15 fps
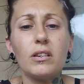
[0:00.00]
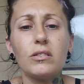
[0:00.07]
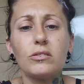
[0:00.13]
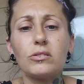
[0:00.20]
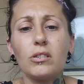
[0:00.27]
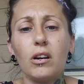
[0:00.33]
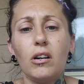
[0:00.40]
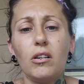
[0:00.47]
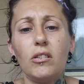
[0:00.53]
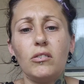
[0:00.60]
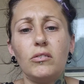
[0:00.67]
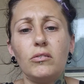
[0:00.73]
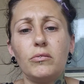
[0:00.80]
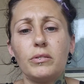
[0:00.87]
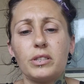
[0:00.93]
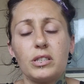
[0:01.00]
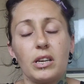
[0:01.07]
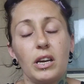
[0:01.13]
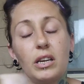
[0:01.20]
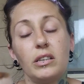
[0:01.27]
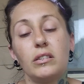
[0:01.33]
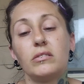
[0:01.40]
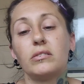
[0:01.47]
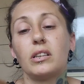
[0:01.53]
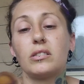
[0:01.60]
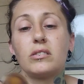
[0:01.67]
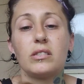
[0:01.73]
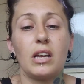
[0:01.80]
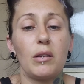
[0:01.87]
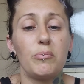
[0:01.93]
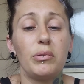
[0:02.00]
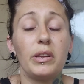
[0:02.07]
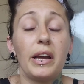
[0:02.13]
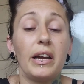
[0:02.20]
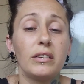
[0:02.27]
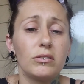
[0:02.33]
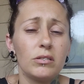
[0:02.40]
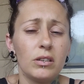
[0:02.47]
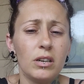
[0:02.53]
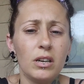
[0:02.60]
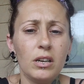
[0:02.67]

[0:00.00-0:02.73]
So, once again, that's that plant.